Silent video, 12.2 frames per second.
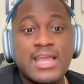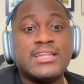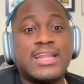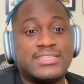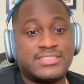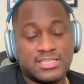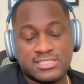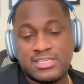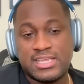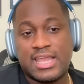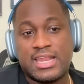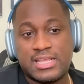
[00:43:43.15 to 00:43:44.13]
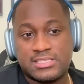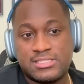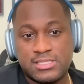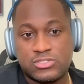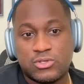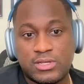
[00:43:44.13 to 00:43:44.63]
that doesn't yet
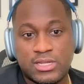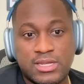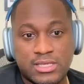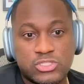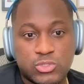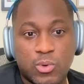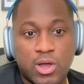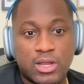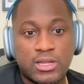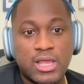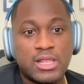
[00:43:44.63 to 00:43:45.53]
exist on the Knicks squad.